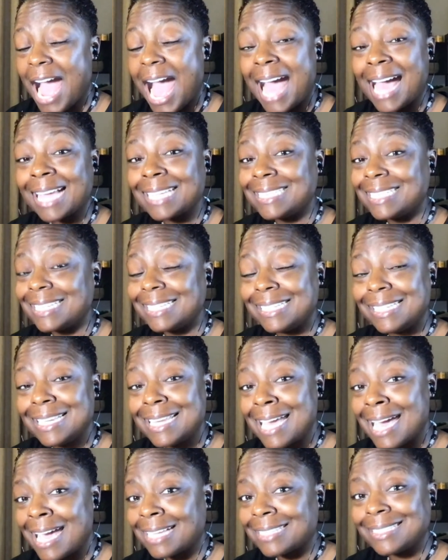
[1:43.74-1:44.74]
I did
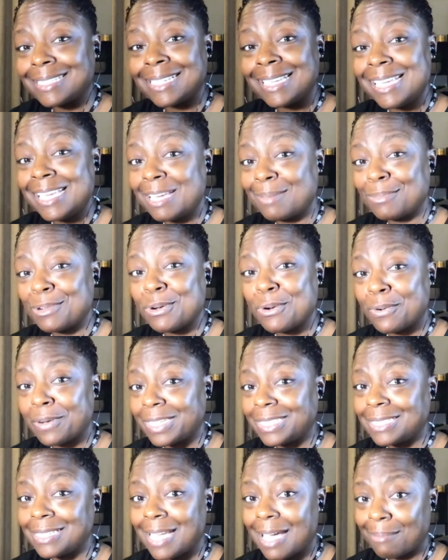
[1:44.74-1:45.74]
not see him
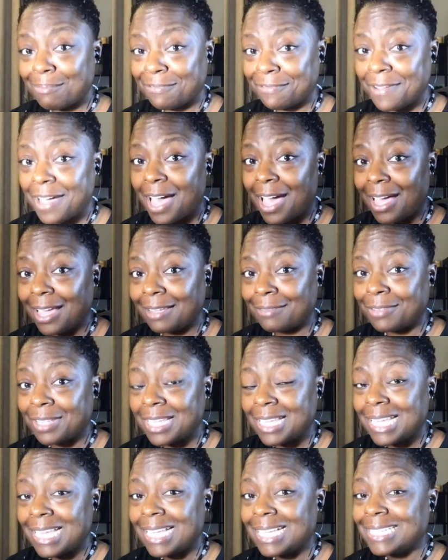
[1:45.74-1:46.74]
going top five.
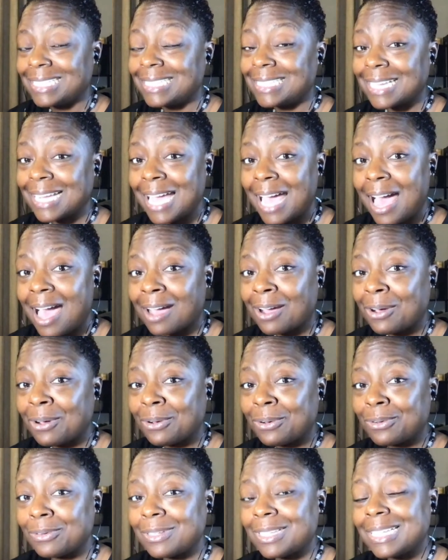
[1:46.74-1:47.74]

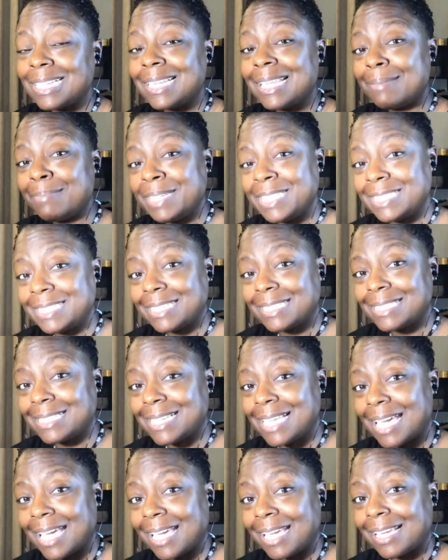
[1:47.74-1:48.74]
Chicago, let me just
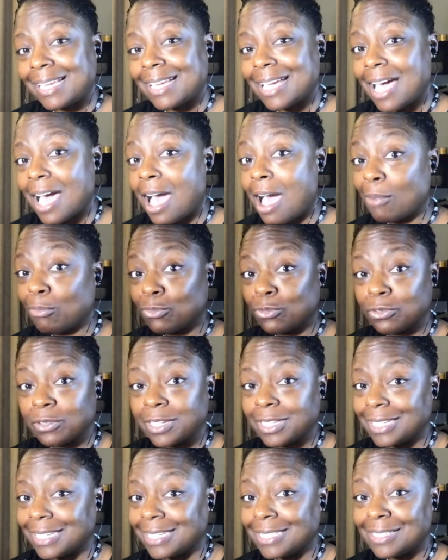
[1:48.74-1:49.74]
say, I'm
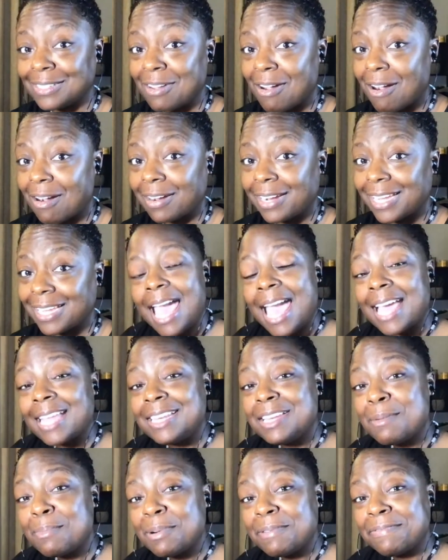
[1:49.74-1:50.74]
really sorry. At
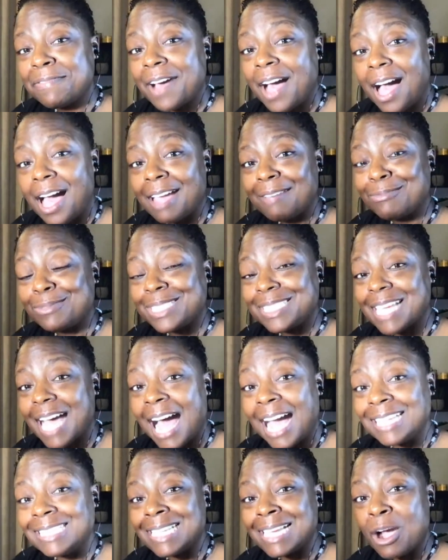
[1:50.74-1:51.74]
number five was
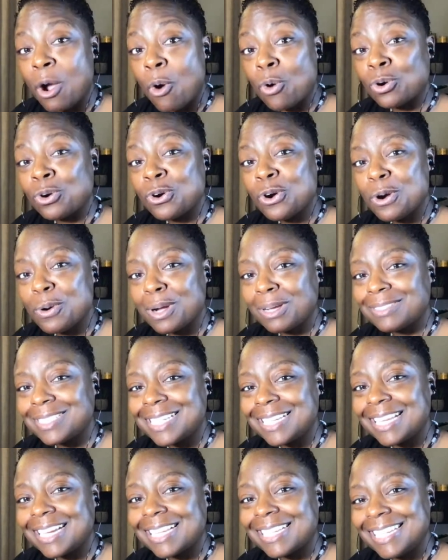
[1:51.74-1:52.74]
Isaac Okoro to
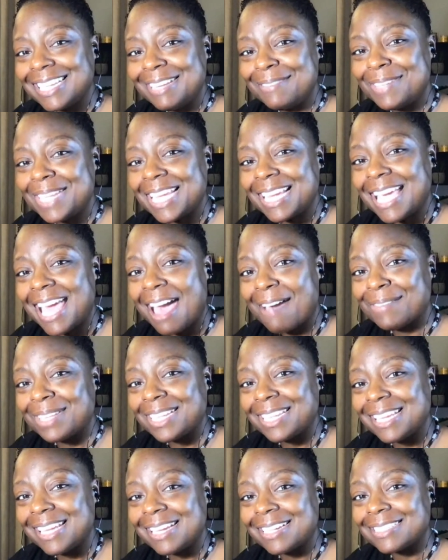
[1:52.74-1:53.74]
the Cleveland
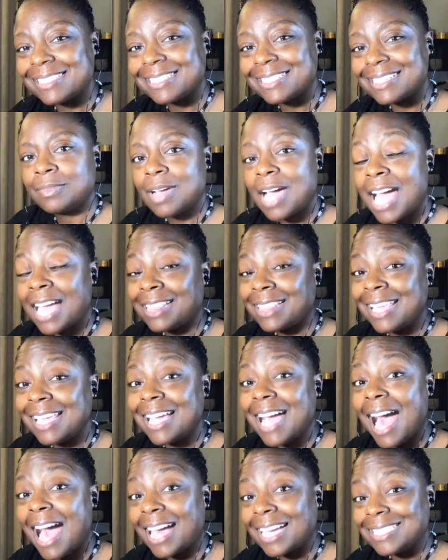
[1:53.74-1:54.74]
Cavaliers. I think
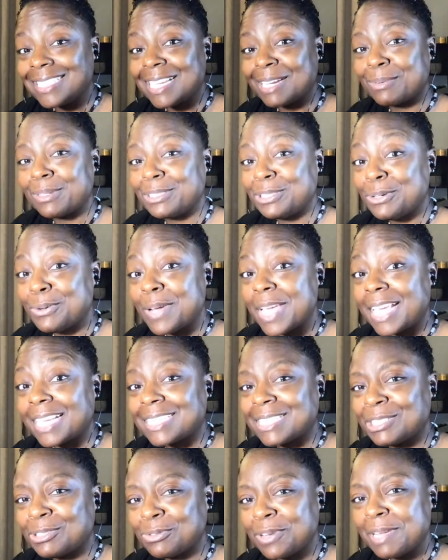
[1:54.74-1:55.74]
Isaac will do
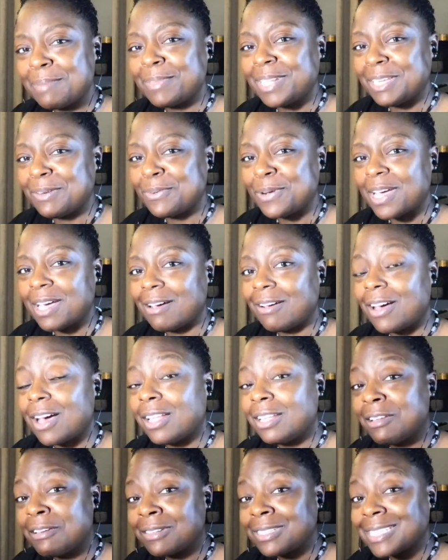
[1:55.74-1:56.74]
extremely well
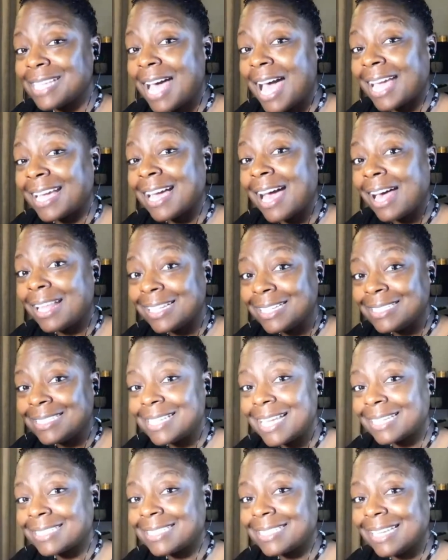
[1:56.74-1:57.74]
alongside Colin
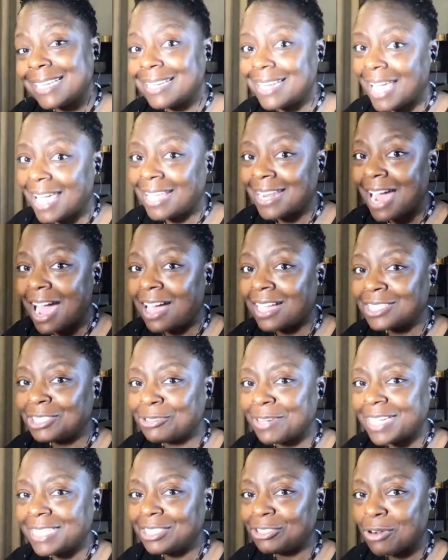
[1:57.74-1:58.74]
Sexton and
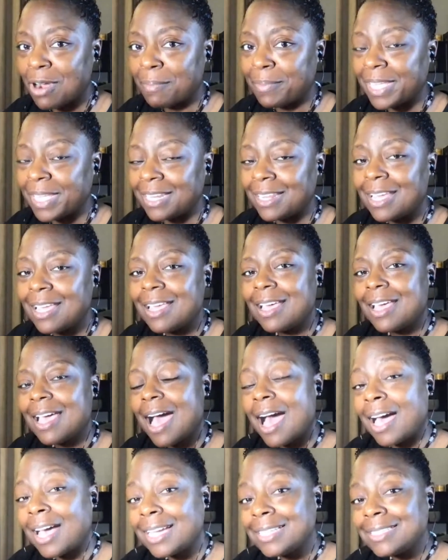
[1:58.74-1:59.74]
Andre Drummond.
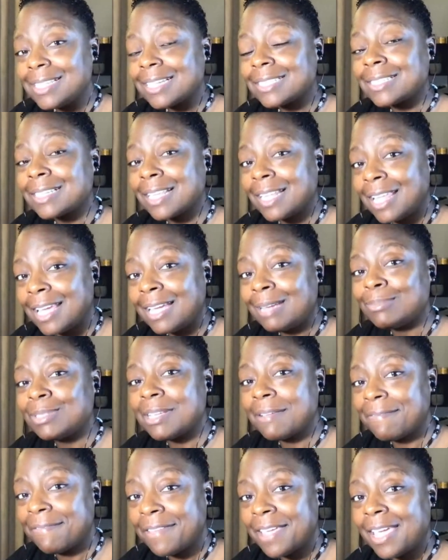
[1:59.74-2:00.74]
Isaac's claim
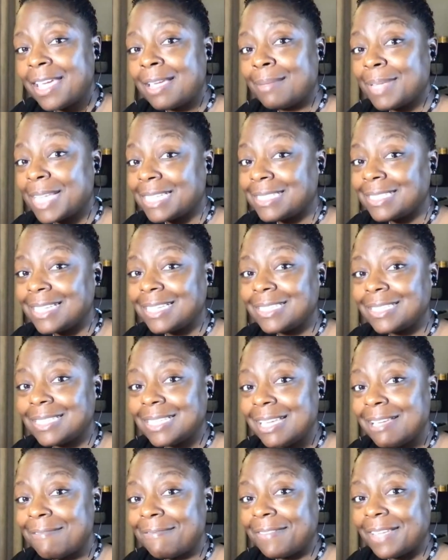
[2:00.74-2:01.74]
to fame is his
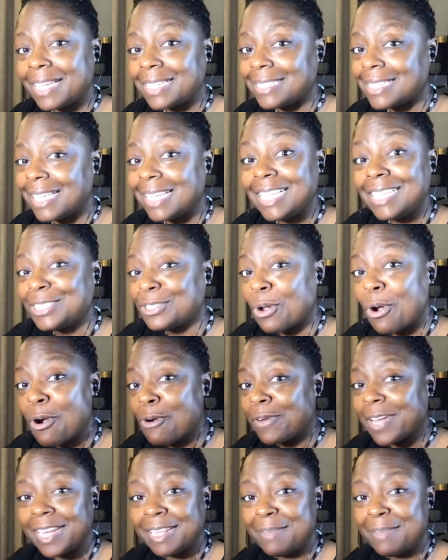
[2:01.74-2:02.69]
defense, and he's already